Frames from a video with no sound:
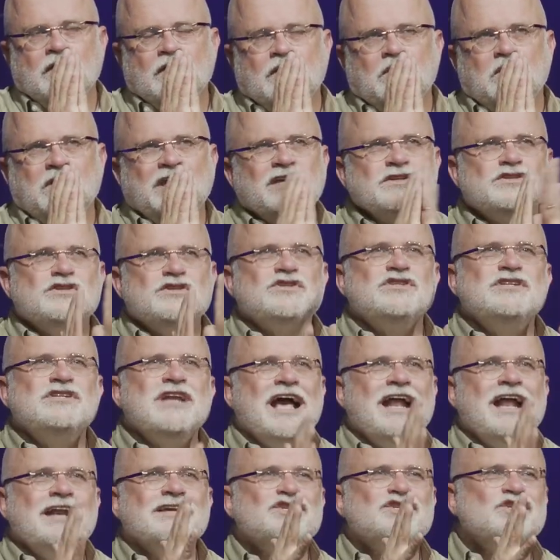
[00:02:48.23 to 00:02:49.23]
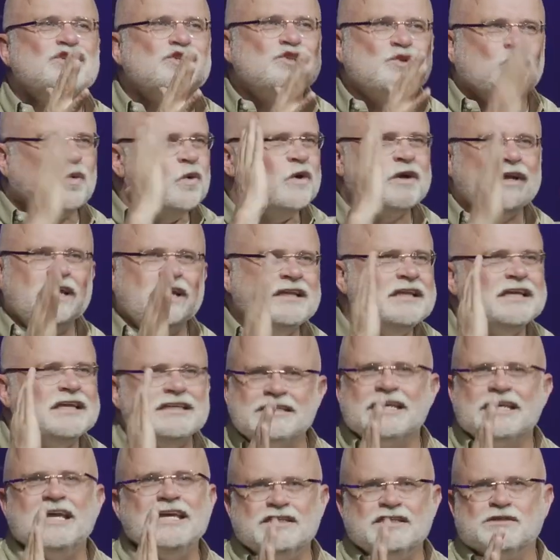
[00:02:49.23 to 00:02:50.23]
Because there's not a sorting
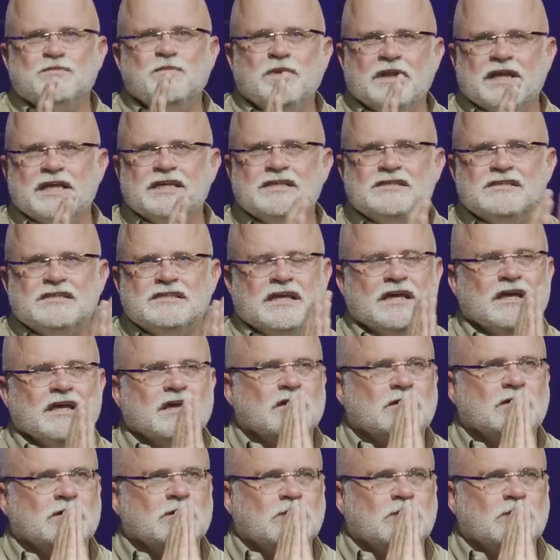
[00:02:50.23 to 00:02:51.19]
that takes place there.